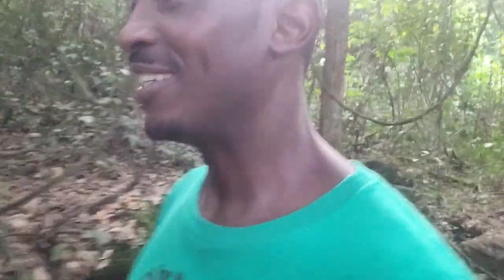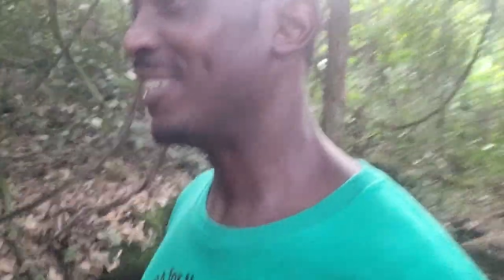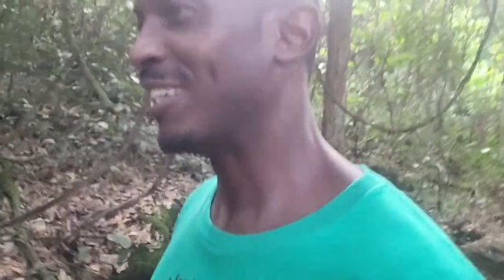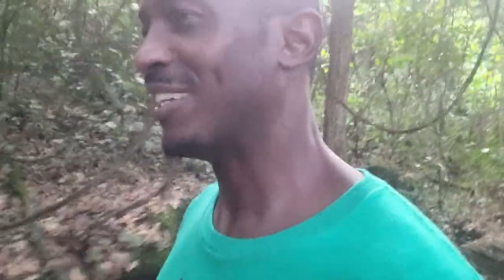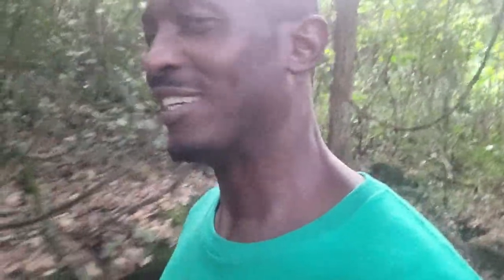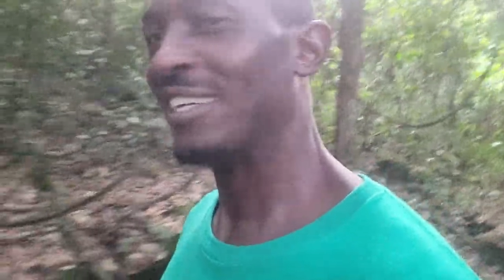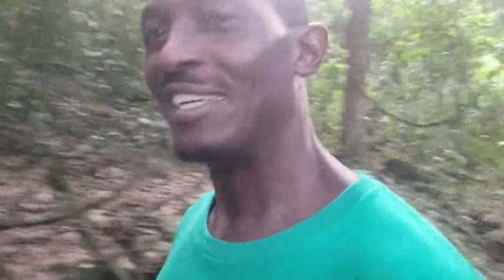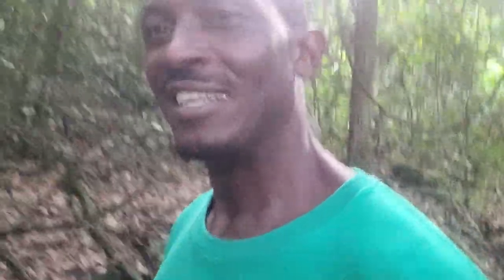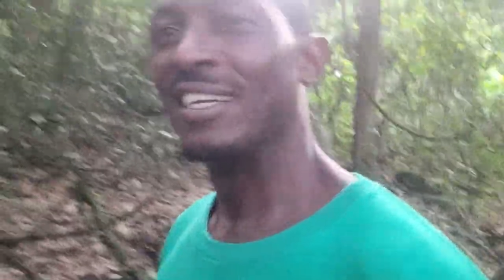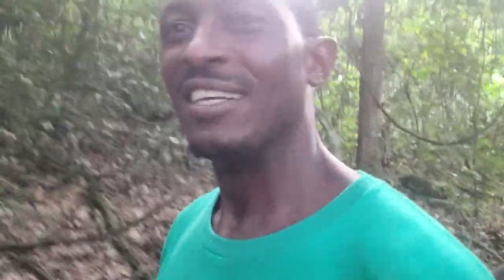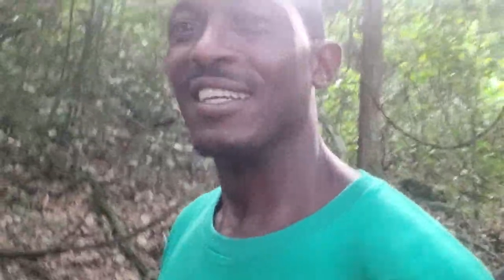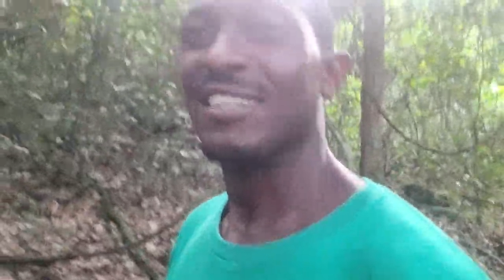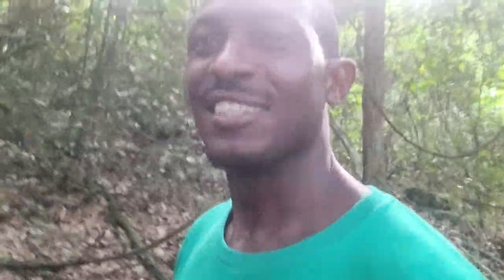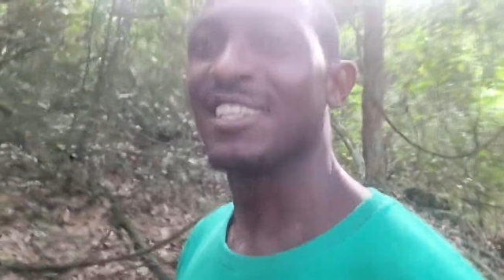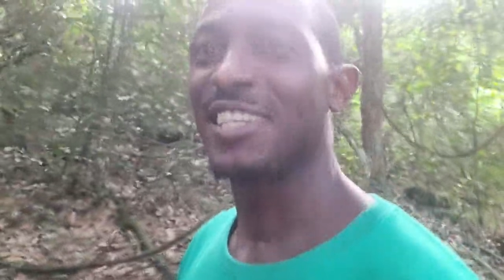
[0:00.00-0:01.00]
you know,
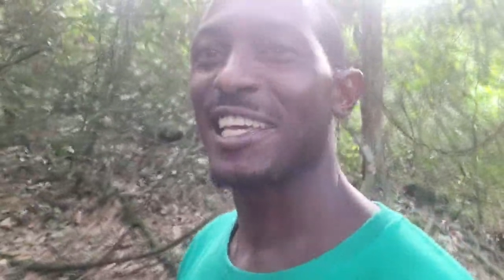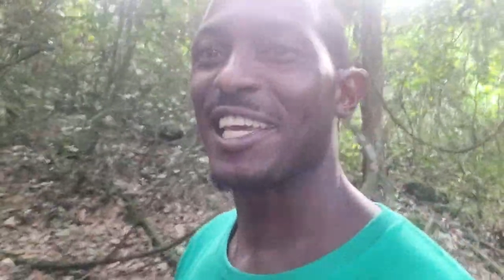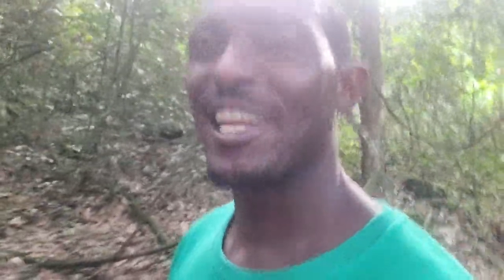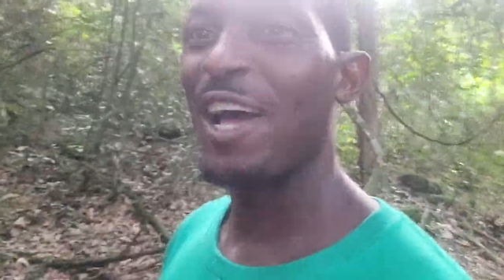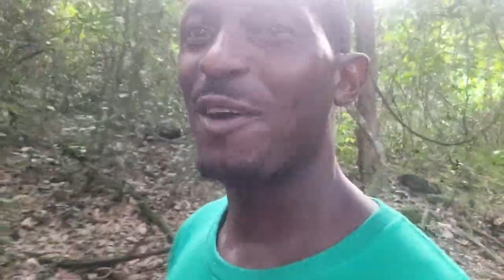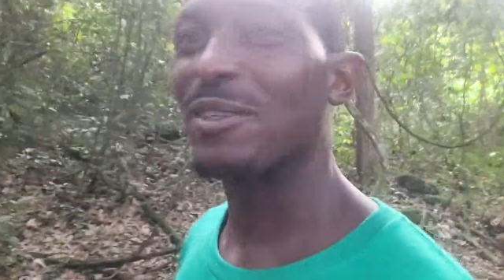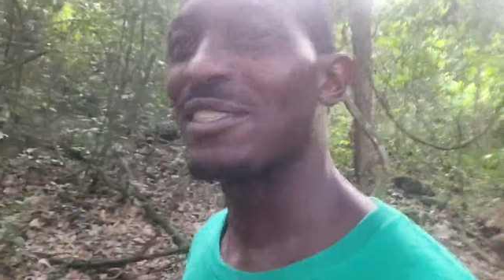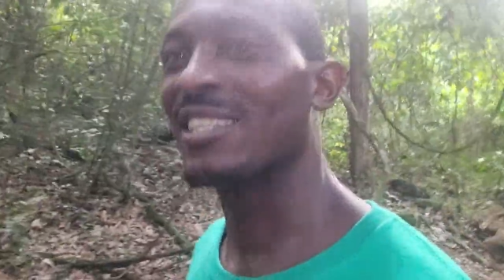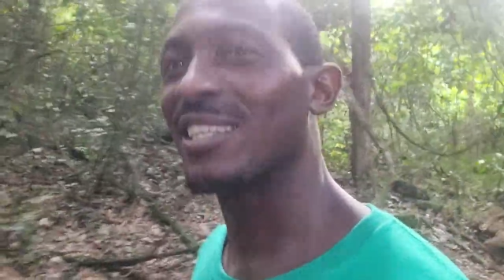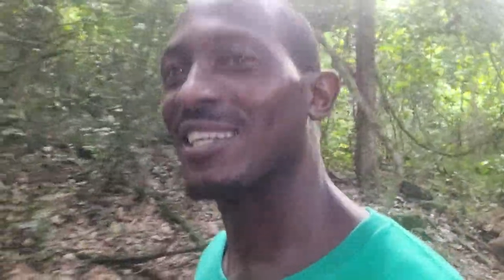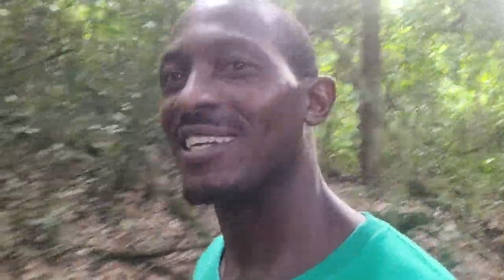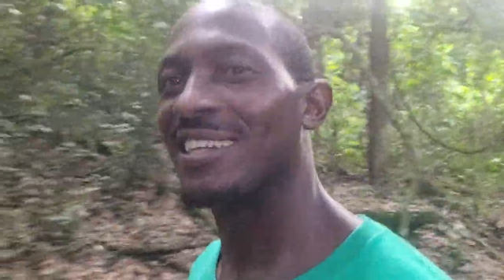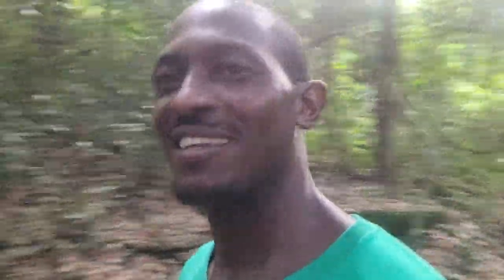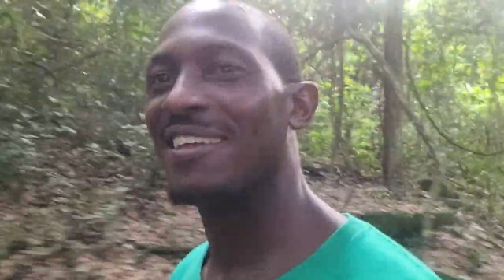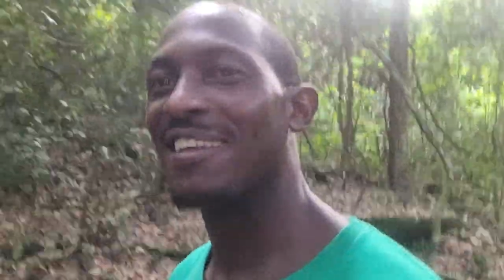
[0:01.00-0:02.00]
to get out
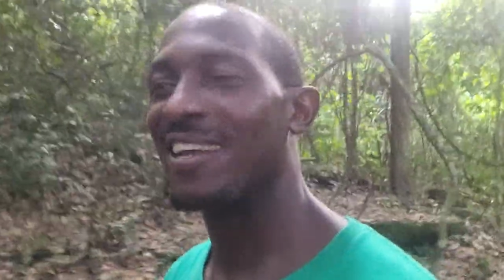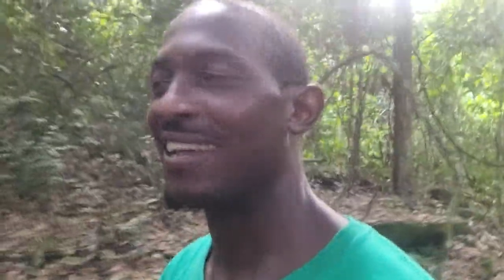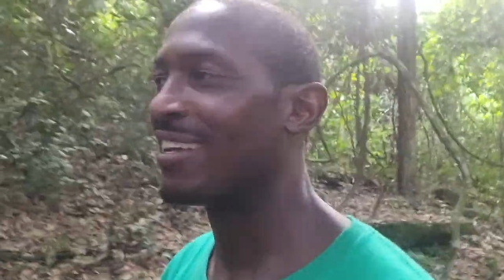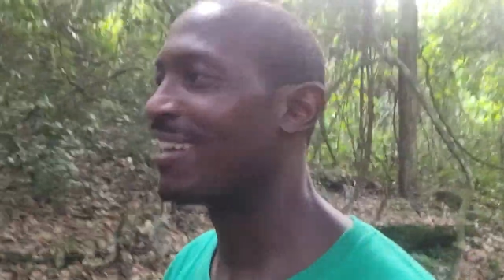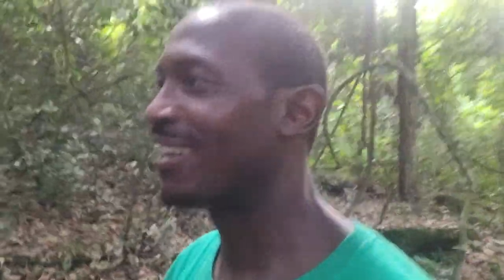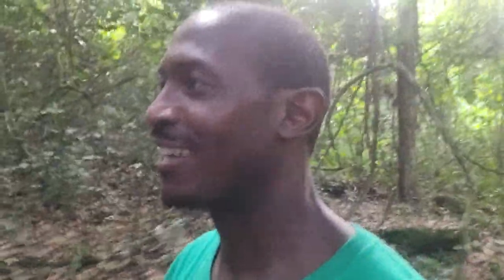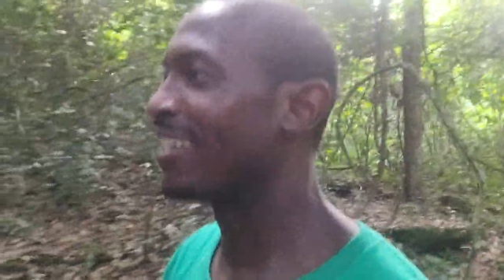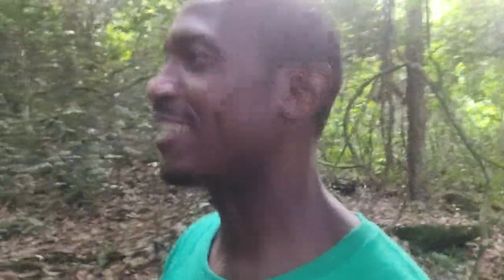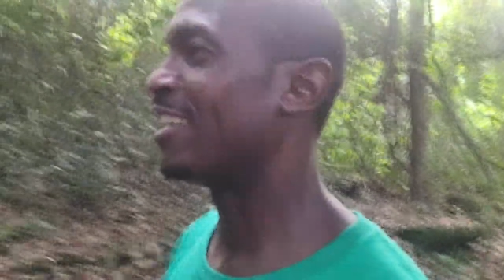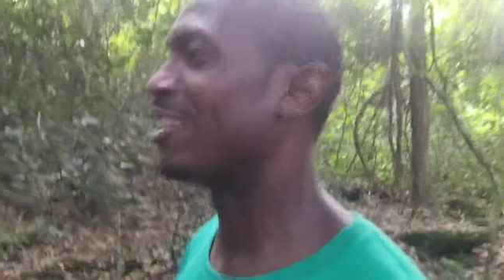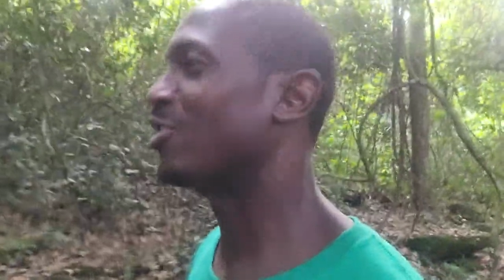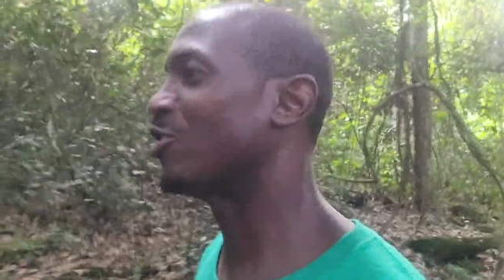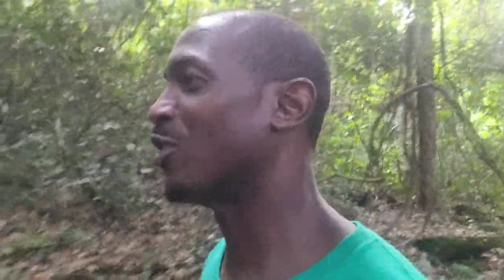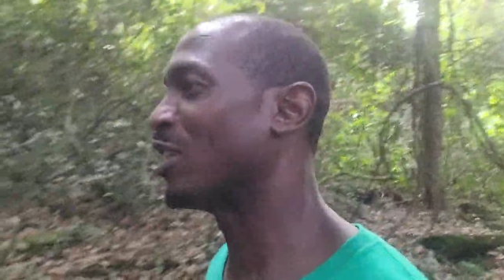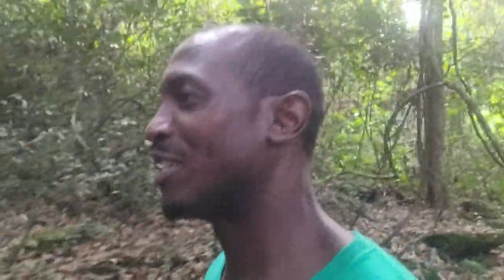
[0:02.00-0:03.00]
and
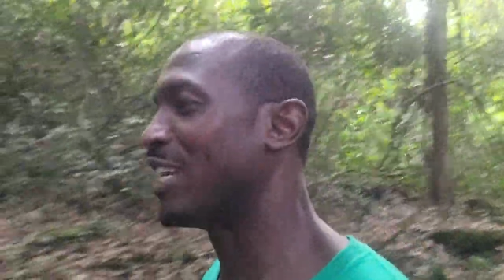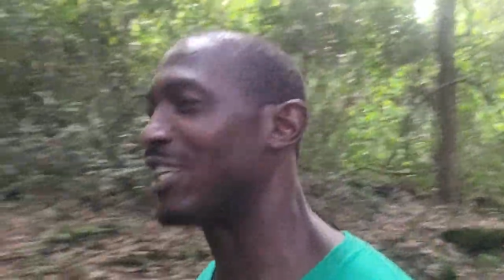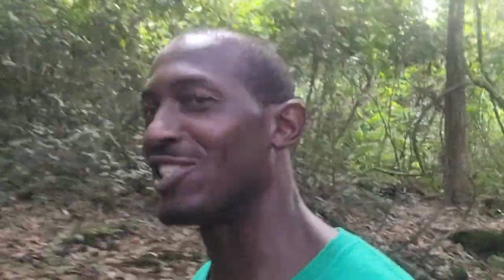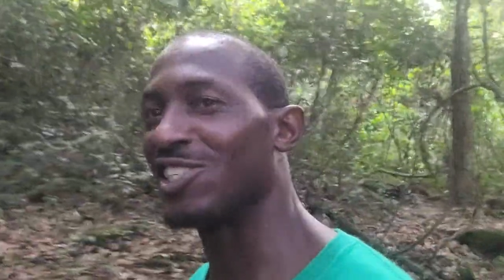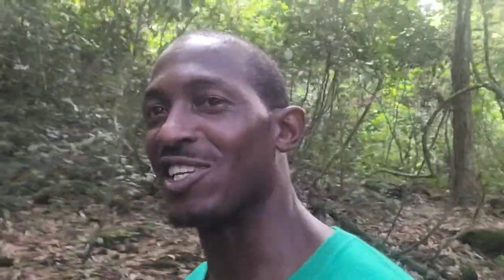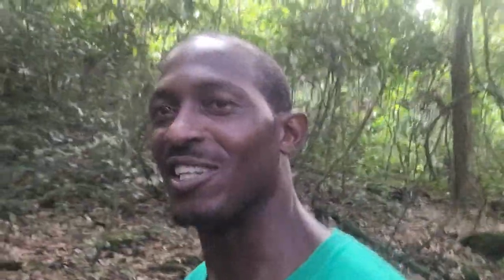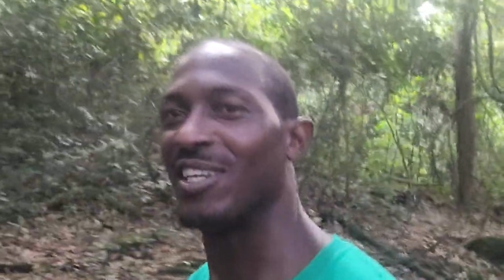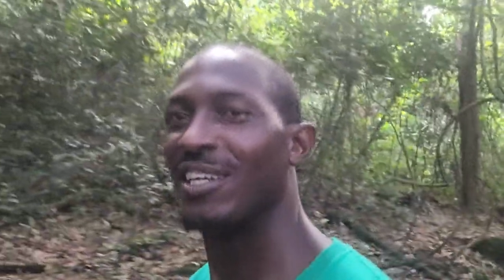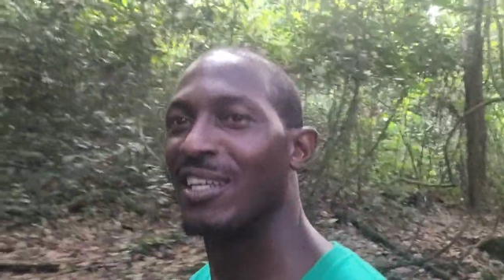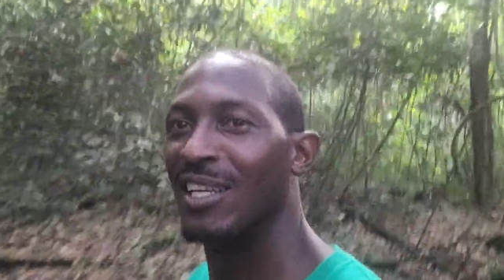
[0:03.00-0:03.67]
enjoy nature.